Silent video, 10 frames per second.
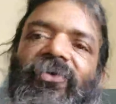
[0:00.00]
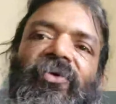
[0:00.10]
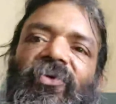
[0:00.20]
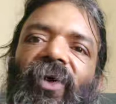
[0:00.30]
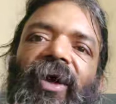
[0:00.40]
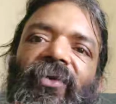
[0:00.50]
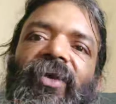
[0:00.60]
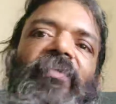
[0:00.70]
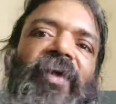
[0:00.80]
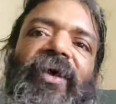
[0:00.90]
So square
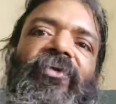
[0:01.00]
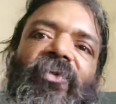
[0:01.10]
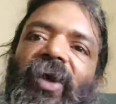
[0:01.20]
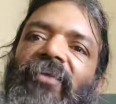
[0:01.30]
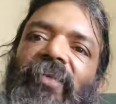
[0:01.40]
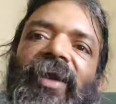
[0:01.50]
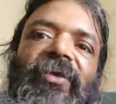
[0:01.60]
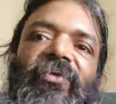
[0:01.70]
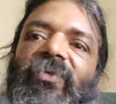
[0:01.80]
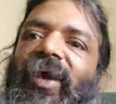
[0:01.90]
root of a square
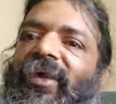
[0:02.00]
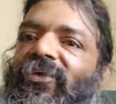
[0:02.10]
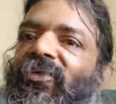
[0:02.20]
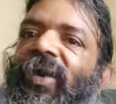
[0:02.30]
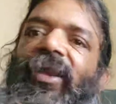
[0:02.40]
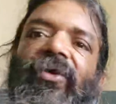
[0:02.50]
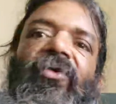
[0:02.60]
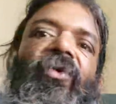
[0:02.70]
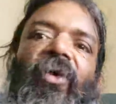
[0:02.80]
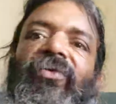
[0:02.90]
minus y square
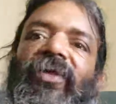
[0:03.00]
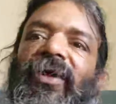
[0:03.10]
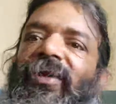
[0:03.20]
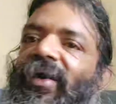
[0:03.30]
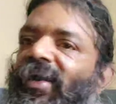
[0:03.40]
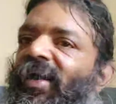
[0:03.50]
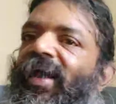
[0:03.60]
cos theta,